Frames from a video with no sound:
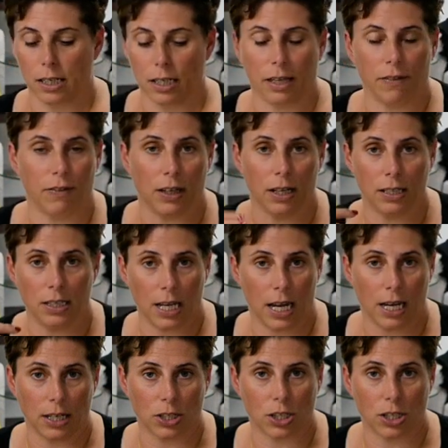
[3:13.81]
leave it
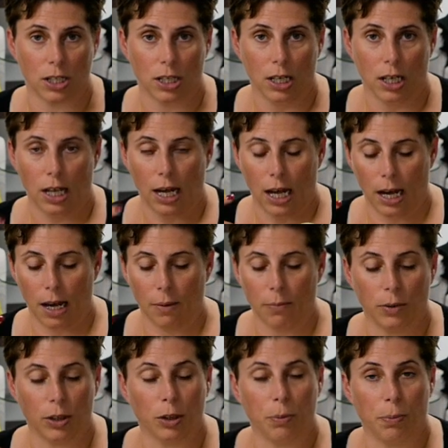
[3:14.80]
attached
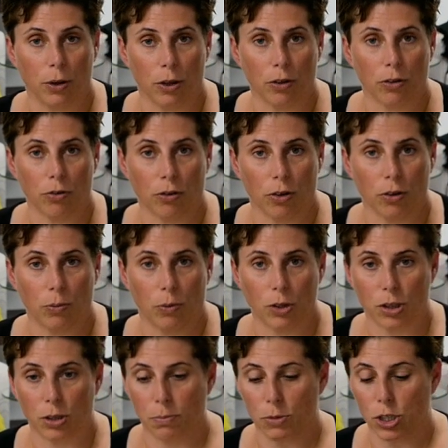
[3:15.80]
when you put it through the
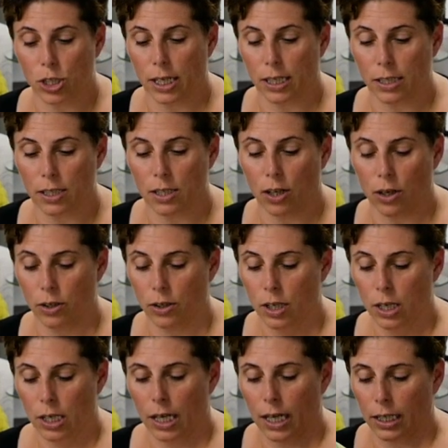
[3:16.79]
washing machine, so
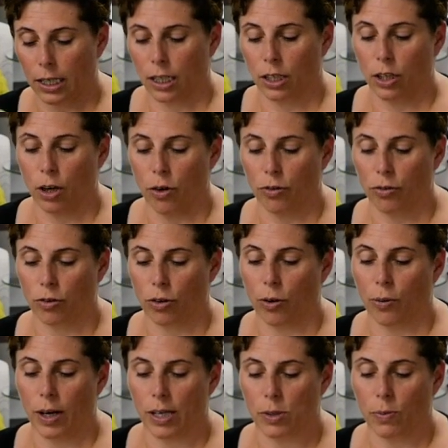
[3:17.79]
it can go
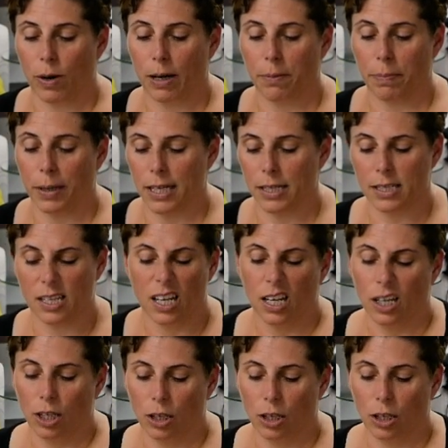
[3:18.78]
through as one piece.